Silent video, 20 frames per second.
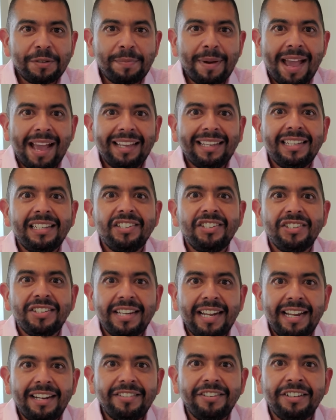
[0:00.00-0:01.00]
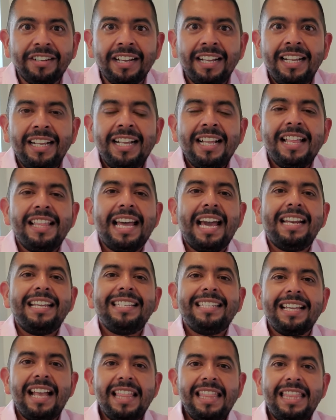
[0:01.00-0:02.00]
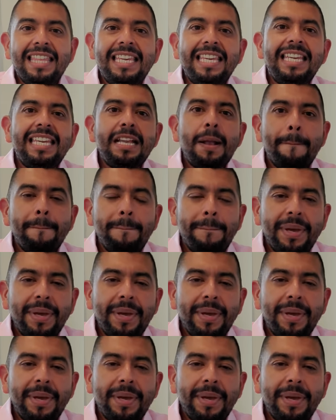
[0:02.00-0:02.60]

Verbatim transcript: package standard. That is the